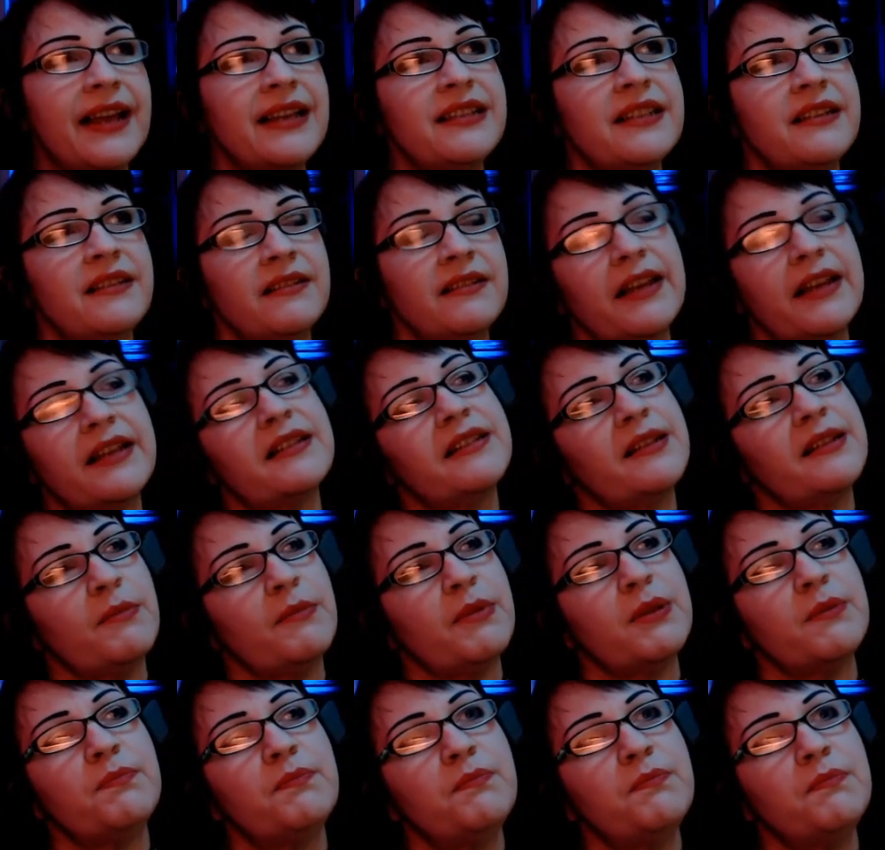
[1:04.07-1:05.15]
didn't like some of
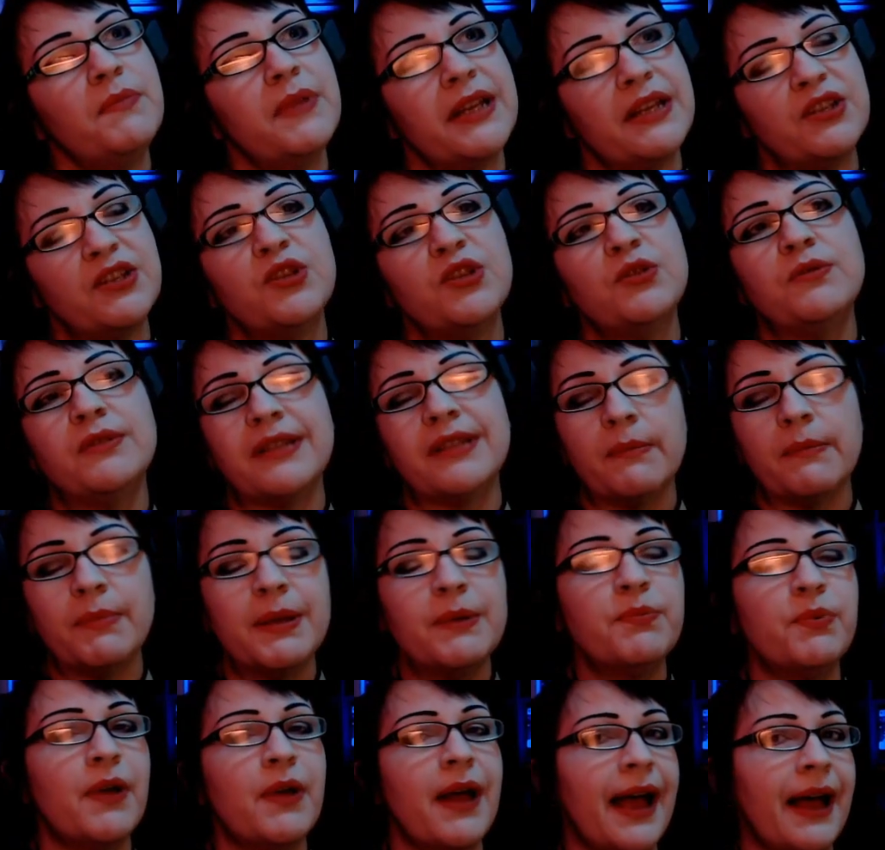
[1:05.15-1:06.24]
the issues that
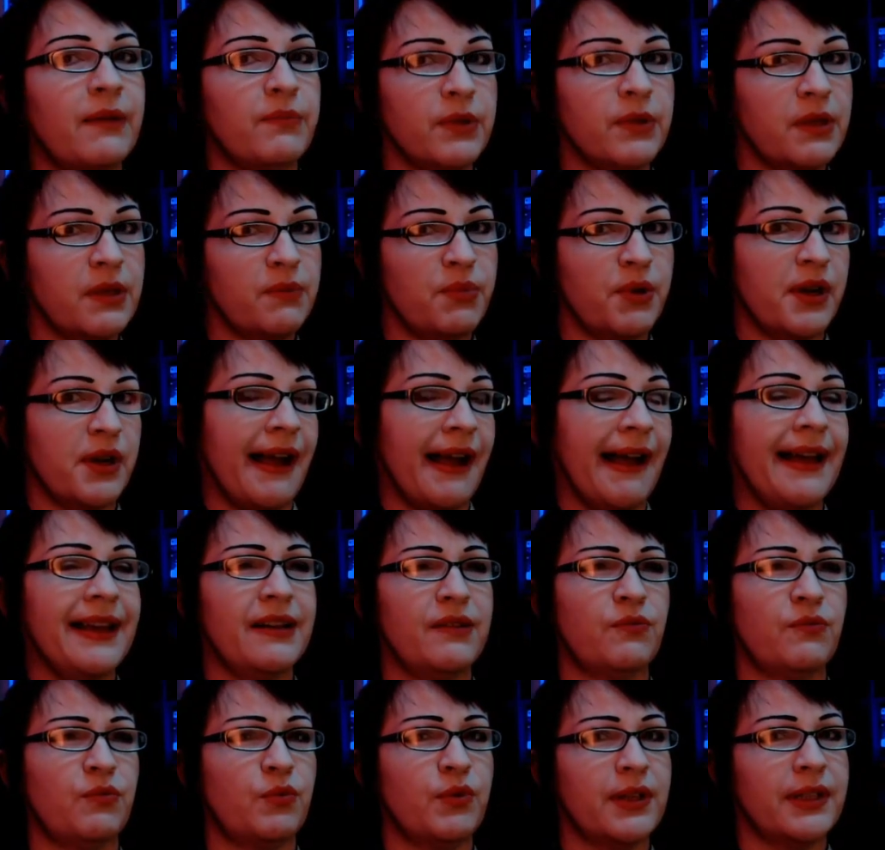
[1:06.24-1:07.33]
people had with the book. I
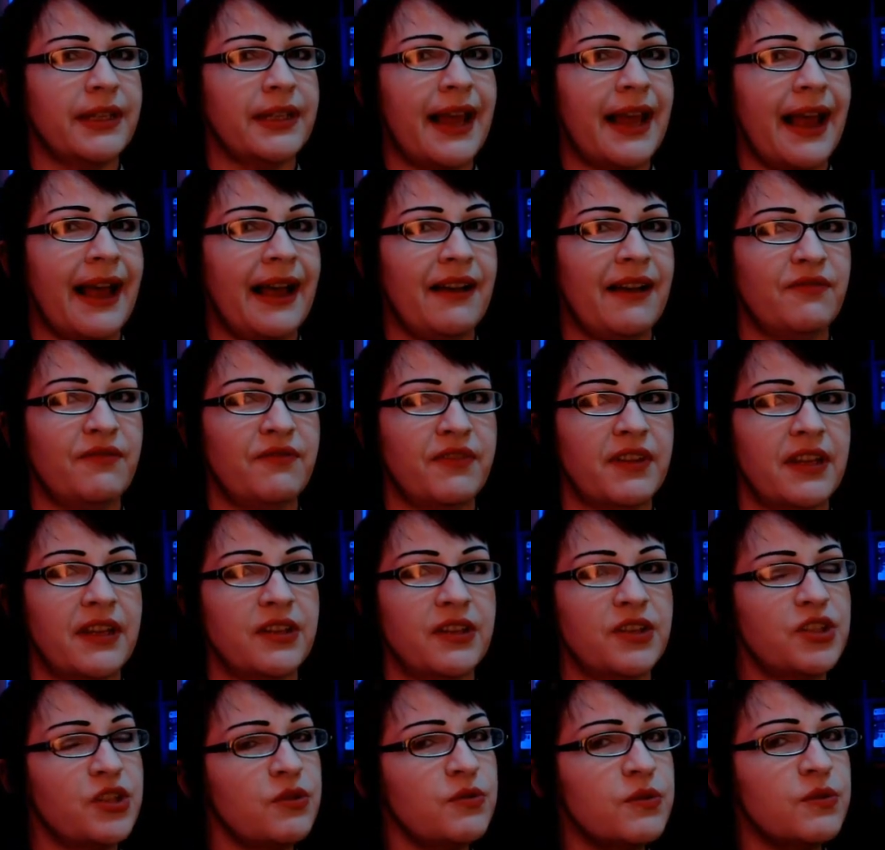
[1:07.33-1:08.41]
didn't really have
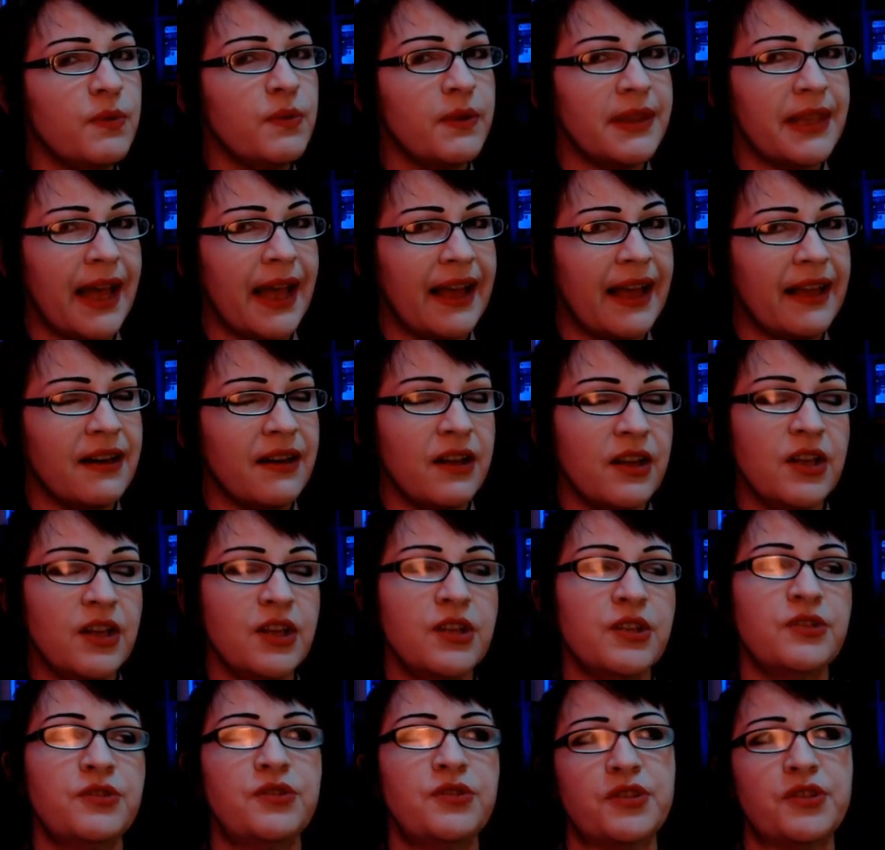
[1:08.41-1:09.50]
issues with that.
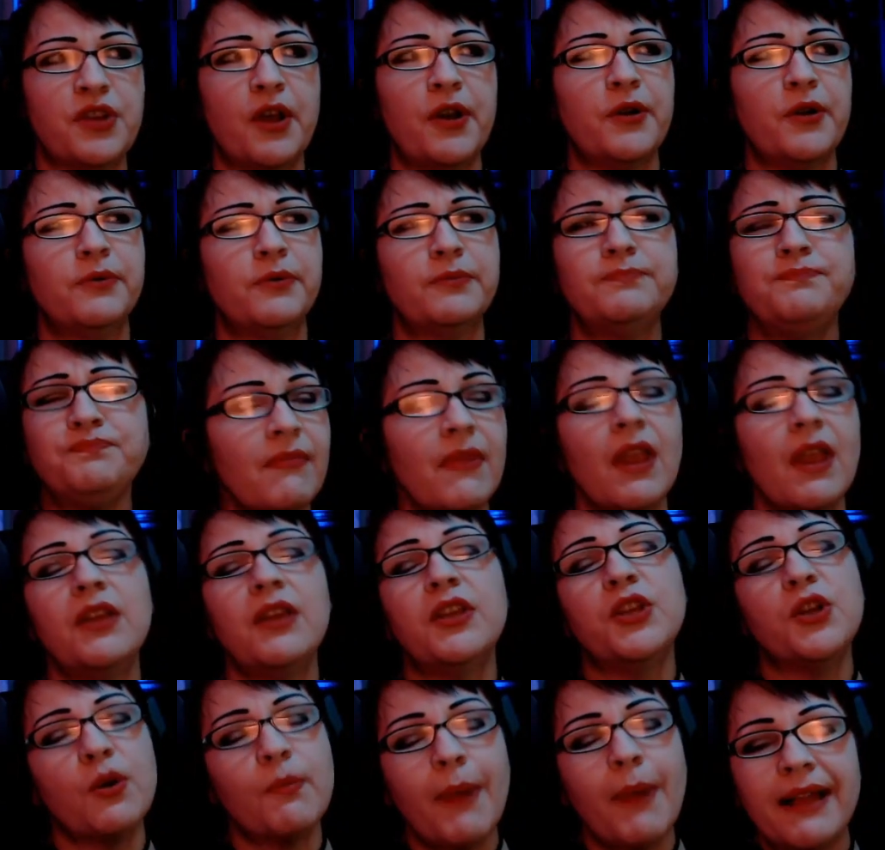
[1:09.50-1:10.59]
So
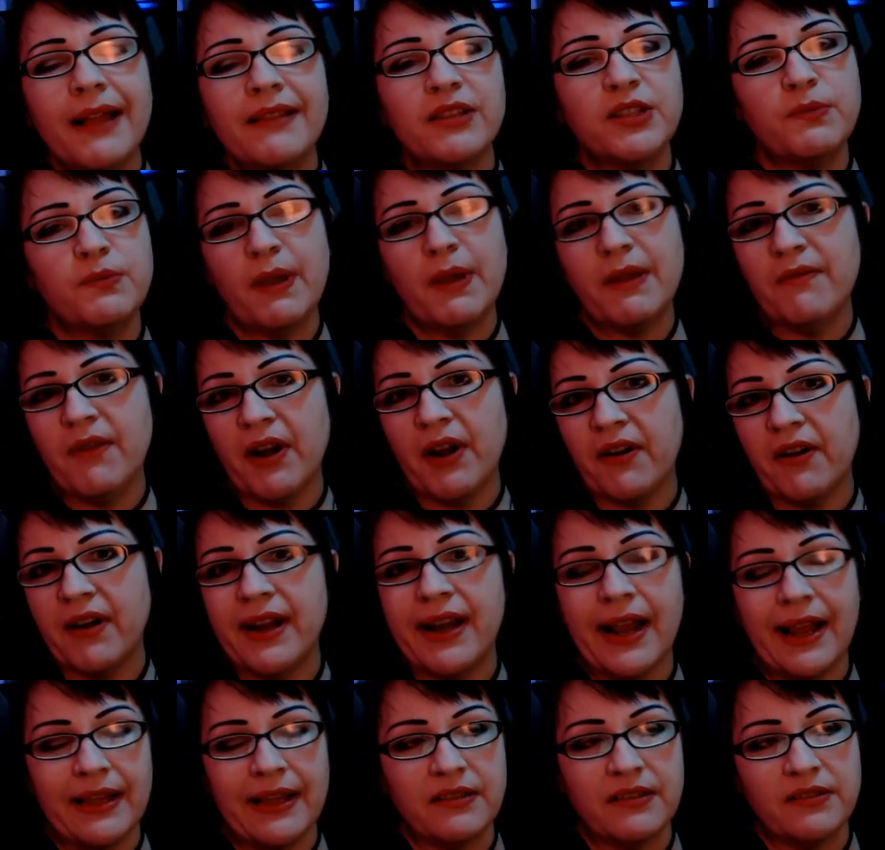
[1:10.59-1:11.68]
your mileage may
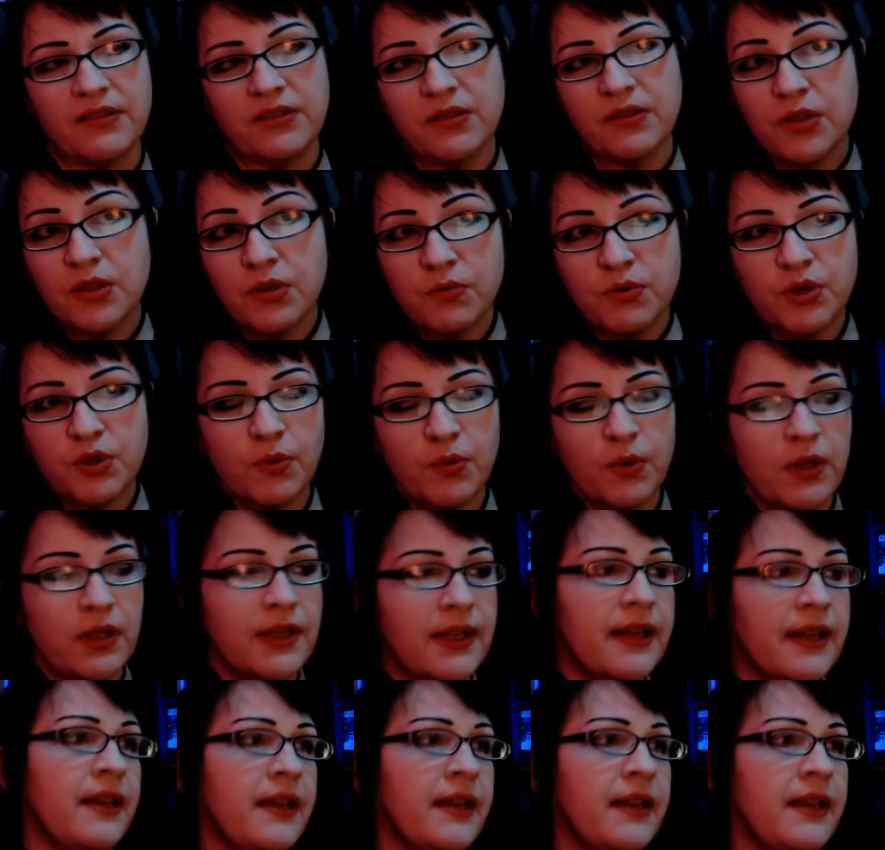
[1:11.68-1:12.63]
vary as usual,